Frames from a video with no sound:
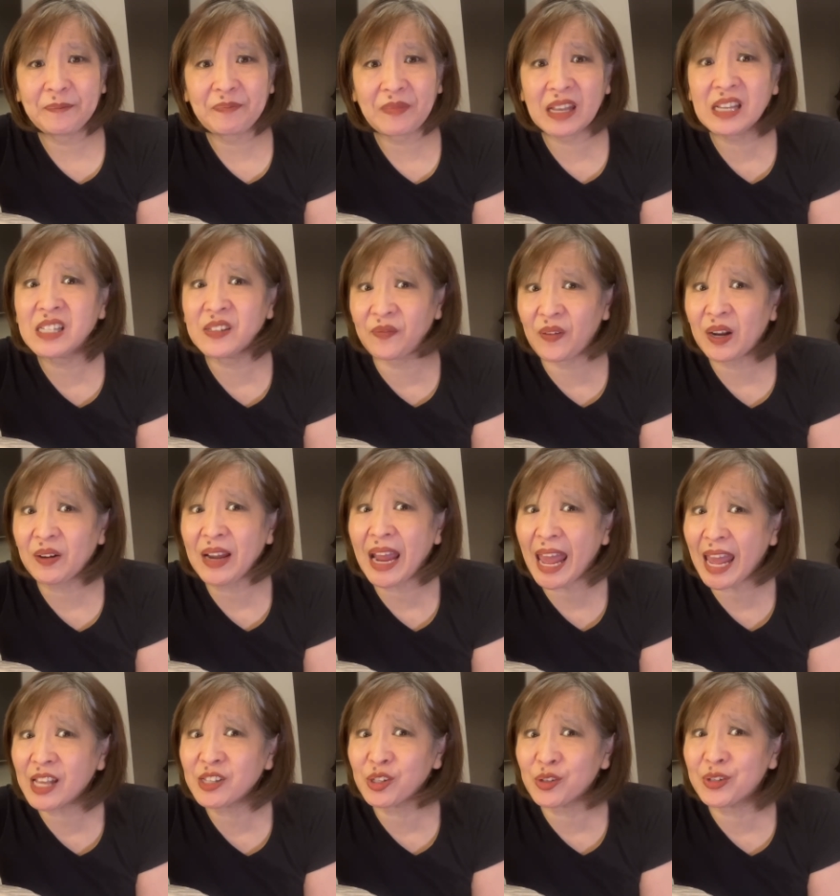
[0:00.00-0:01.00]
it's very
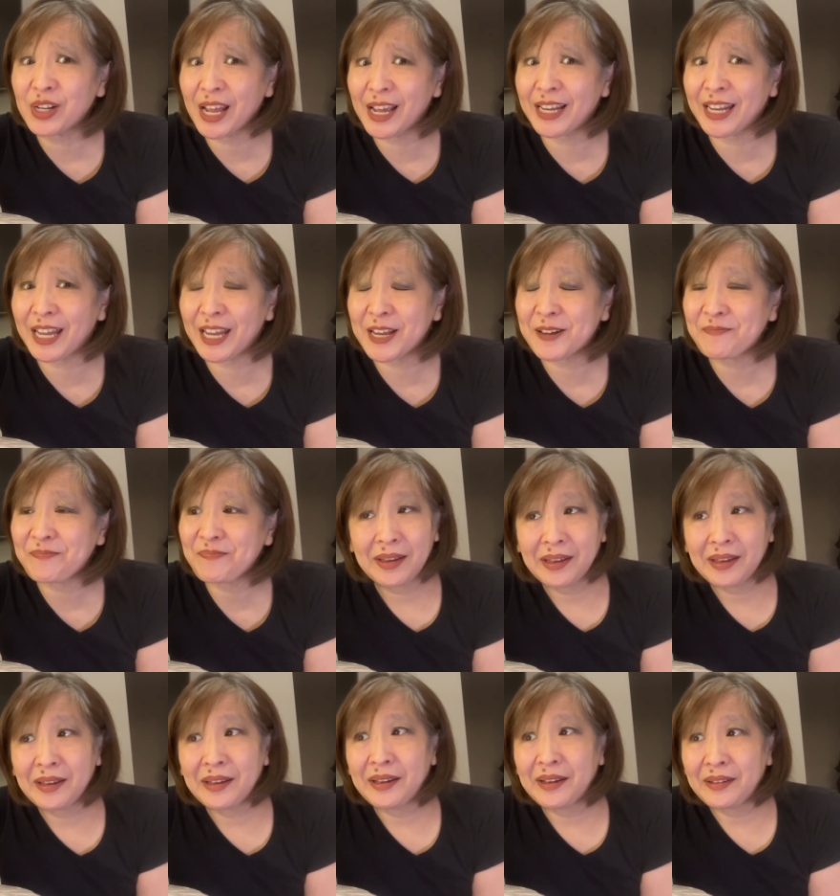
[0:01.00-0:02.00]
hazelnutty.
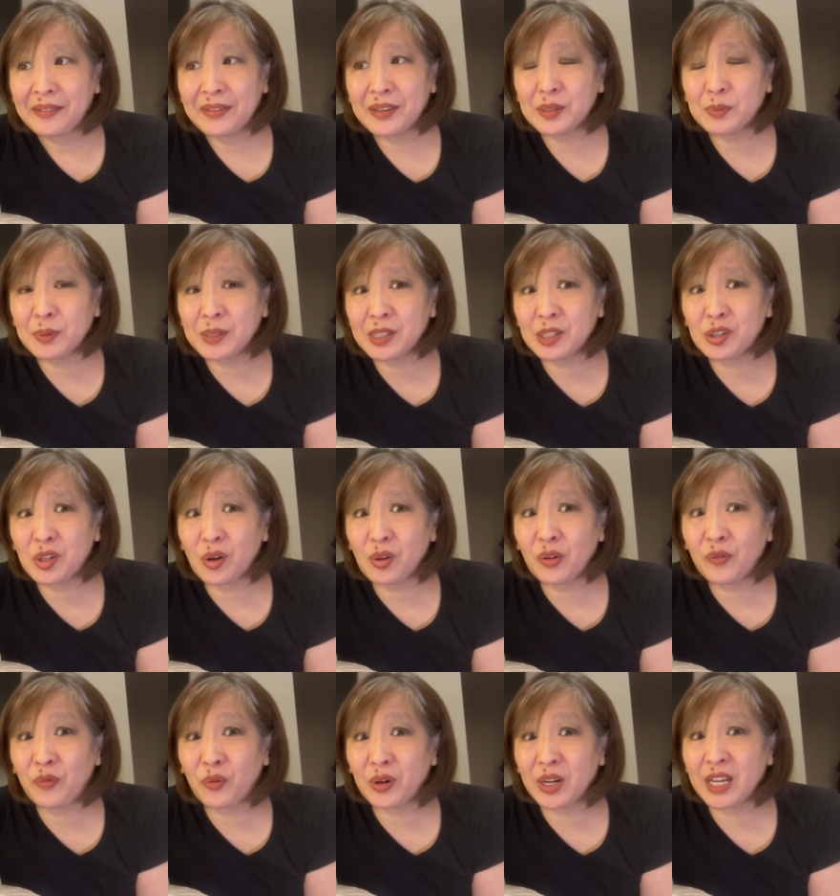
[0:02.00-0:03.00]
This was
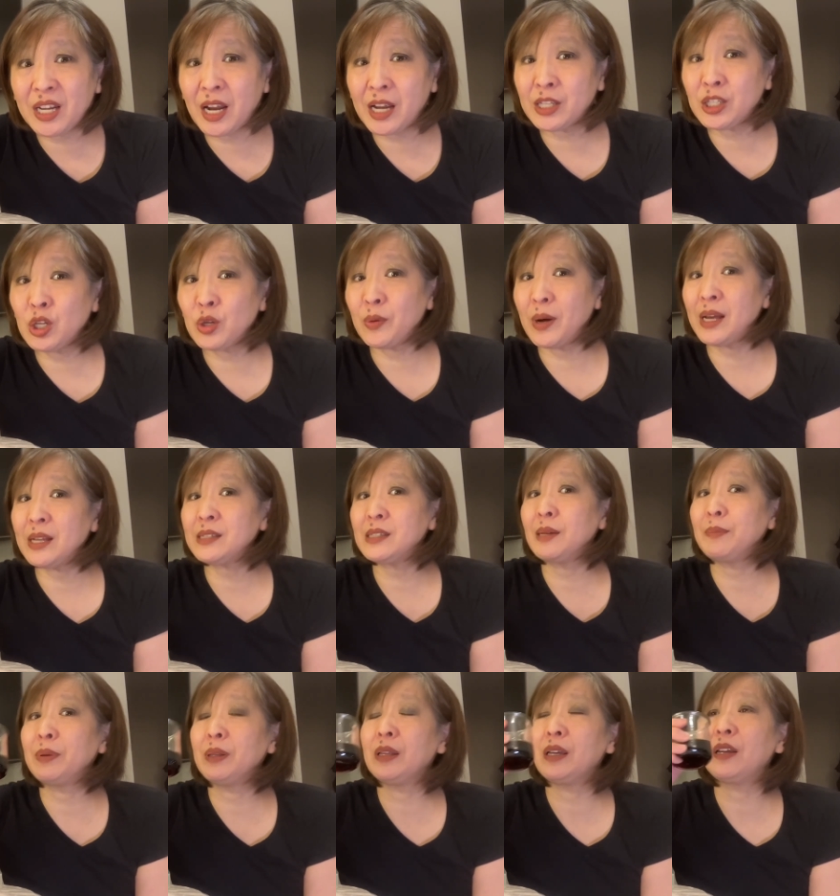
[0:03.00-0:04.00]
$1.49 US,
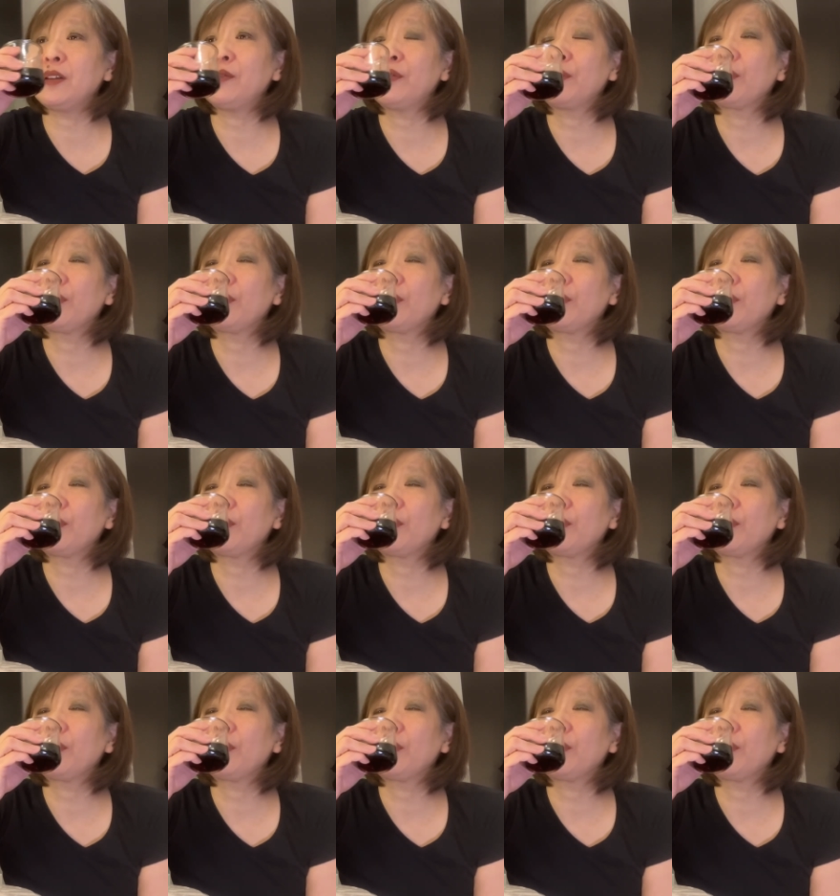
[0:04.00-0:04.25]
I believe.